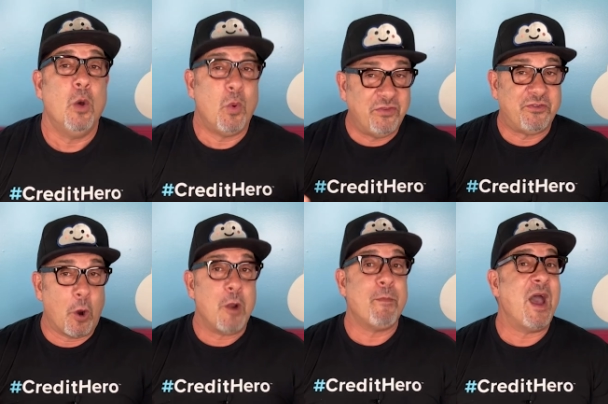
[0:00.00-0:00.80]
We
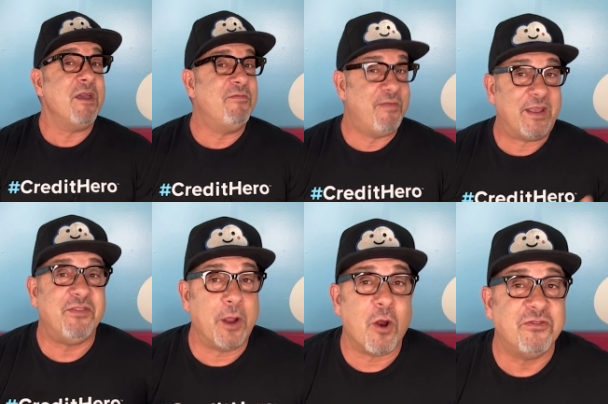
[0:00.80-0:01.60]
start by
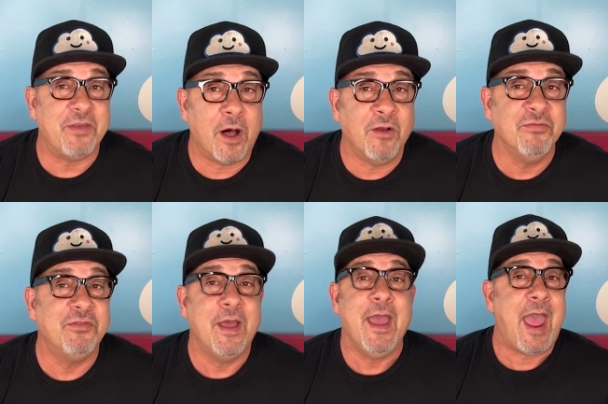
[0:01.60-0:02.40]
fixing ourselves,
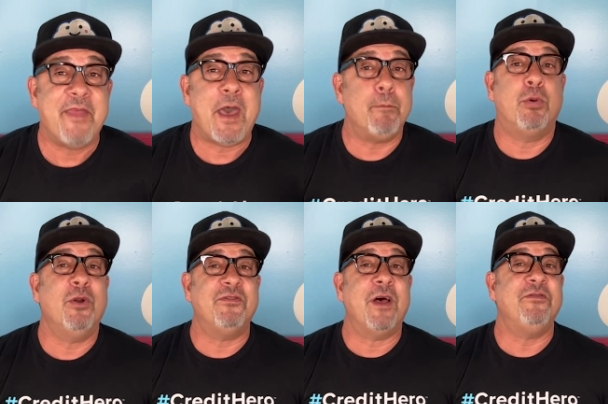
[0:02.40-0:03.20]
and that
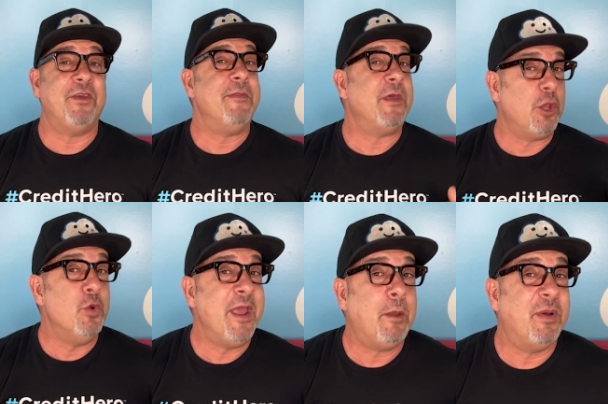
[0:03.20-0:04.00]
puts us in the
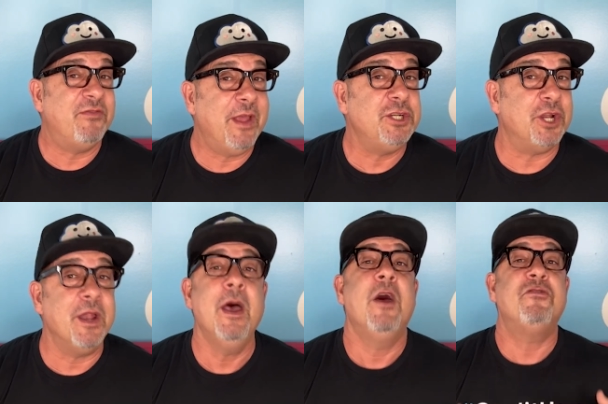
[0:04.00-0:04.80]
unique
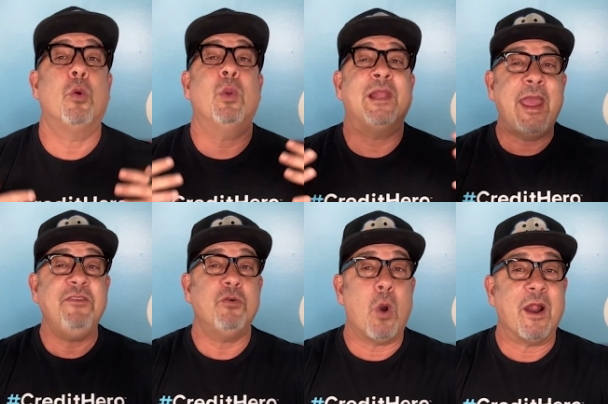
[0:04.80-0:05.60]
position to relate
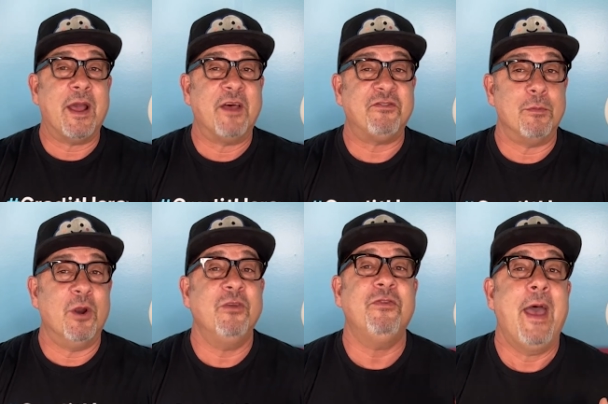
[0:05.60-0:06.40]
to our
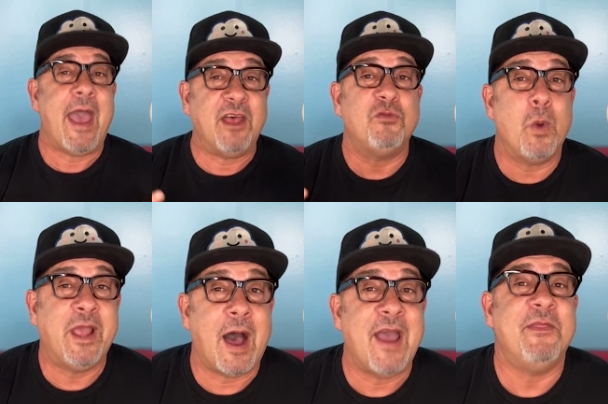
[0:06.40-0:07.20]
customers as we
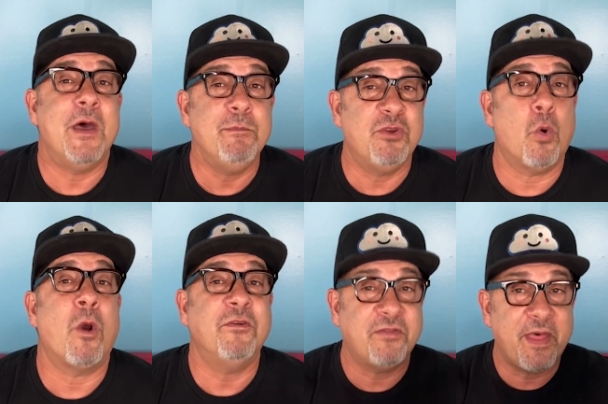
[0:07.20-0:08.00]
guide them
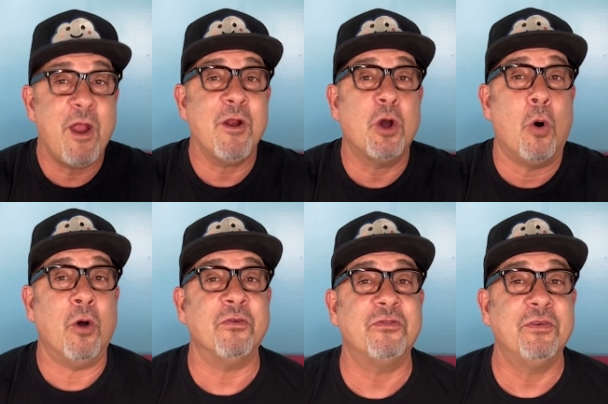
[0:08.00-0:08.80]
towards their
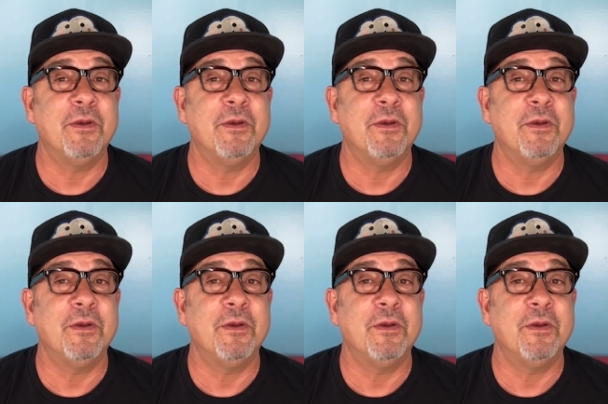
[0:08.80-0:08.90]
goals.